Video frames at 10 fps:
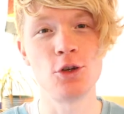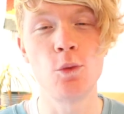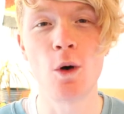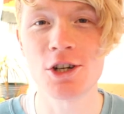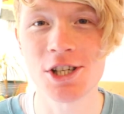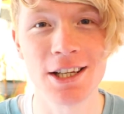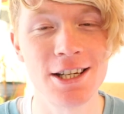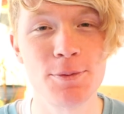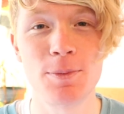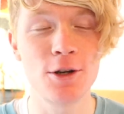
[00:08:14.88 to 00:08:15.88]
you watching
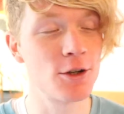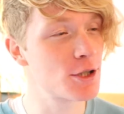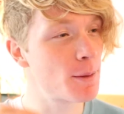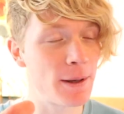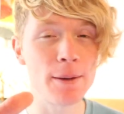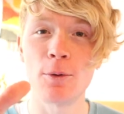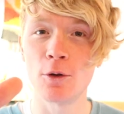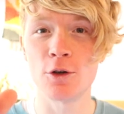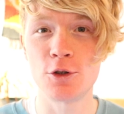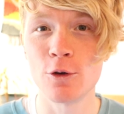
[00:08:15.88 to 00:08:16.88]
this, because the
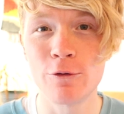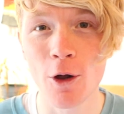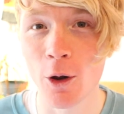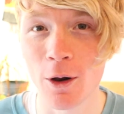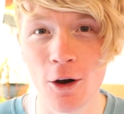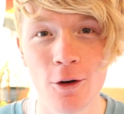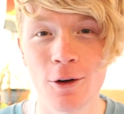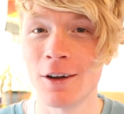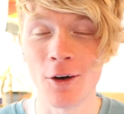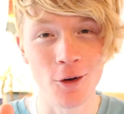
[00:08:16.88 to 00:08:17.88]
people that do follow
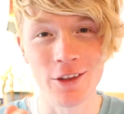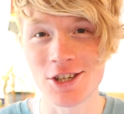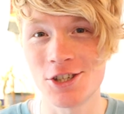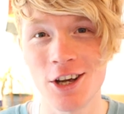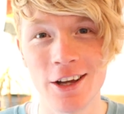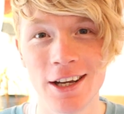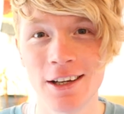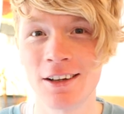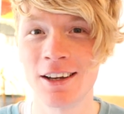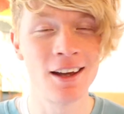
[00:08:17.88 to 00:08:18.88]
along on this
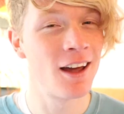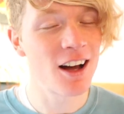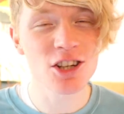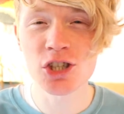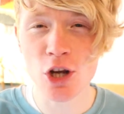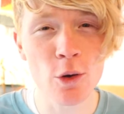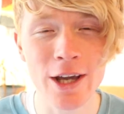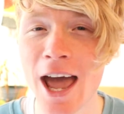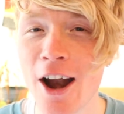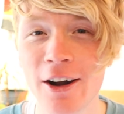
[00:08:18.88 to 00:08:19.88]
journey are so
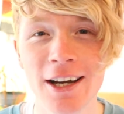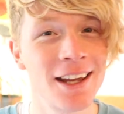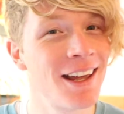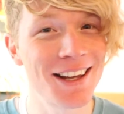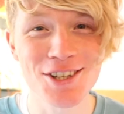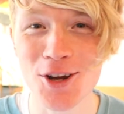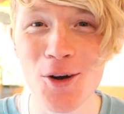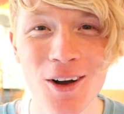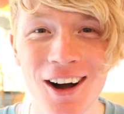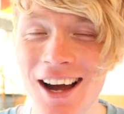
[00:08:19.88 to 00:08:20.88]
caring, they're
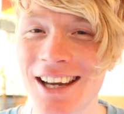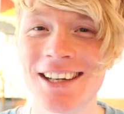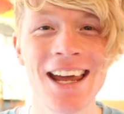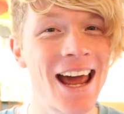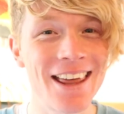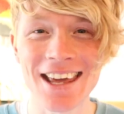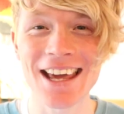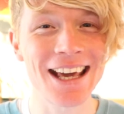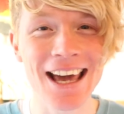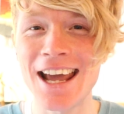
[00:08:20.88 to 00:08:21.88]
so kind, and
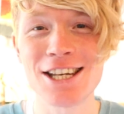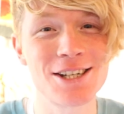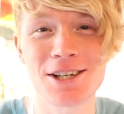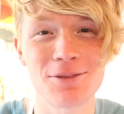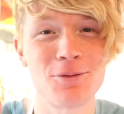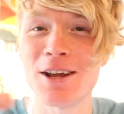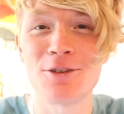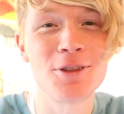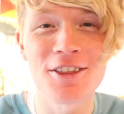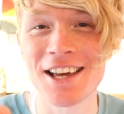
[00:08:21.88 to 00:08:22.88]
they engage with
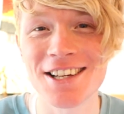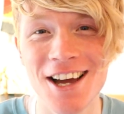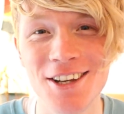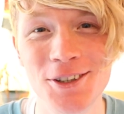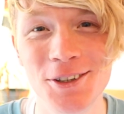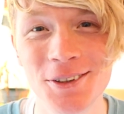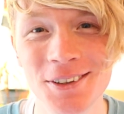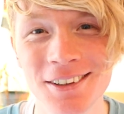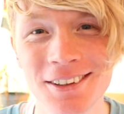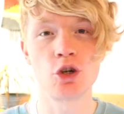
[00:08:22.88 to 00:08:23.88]
all the things I do.
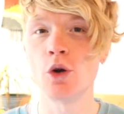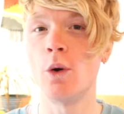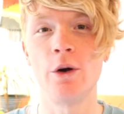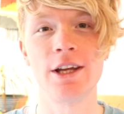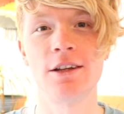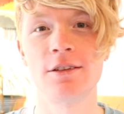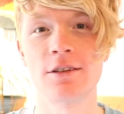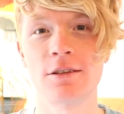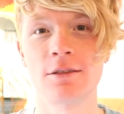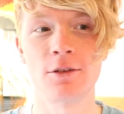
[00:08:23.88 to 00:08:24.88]
It's a true
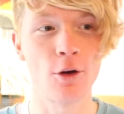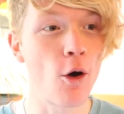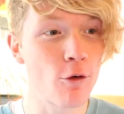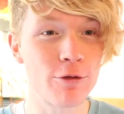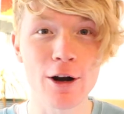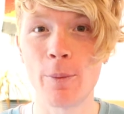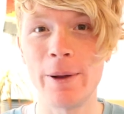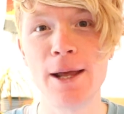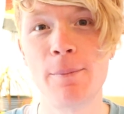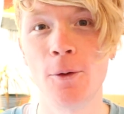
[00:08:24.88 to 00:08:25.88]
audience of real
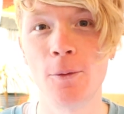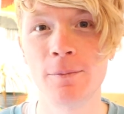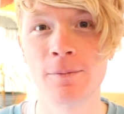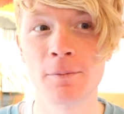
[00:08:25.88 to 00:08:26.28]
people,